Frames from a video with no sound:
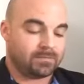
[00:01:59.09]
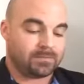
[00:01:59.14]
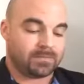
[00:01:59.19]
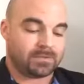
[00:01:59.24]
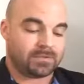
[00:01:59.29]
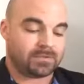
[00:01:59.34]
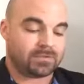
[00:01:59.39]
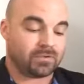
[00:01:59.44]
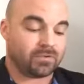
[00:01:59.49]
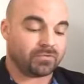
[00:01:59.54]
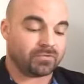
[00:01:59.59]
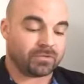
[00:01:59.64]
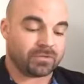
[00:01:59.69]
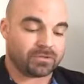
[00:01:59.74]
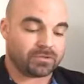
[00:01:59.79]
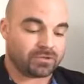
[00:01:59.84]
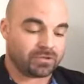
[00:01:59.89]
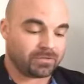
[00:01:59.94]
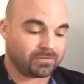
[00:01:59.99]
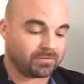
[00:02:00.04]
Associate
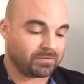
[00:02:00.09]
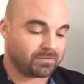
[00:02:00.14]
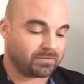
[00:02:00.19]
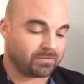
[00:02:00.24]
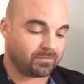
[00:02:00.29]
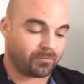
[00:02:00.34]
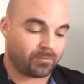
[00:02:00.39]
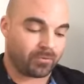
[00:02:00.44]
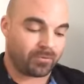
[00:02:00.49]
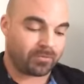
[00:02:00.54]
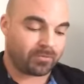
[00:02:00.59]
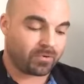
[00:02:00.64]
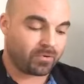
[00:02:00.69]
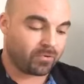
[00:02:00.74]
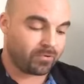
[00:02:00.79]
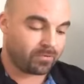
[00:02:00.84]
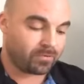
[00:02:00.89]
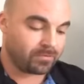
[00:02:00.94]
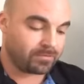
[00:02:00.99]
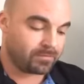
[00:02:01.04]
Justice, Supreme
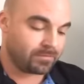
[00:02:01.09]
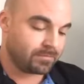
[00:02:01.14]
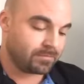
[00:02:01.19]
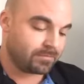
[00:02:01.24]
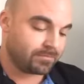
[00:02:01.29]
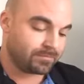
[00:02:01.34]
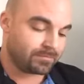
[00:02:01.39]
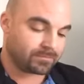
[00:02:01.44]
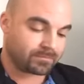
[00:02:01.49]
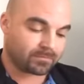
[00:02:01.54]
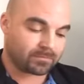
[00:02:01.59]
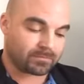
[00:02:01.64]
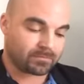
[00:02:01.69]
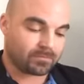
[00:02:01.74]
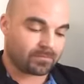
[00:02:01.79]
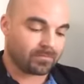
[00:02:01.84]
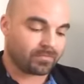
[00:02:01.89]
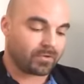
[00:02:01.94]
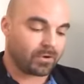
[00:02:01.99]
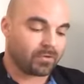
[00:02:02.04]
Court,
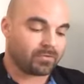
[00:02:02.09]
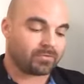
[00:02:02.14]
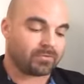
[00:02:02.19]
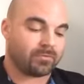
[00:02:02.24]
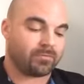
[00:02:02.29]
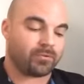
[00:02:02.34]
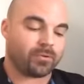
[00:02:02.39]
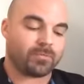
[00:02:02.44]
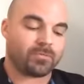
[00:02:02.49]
3rd Supreme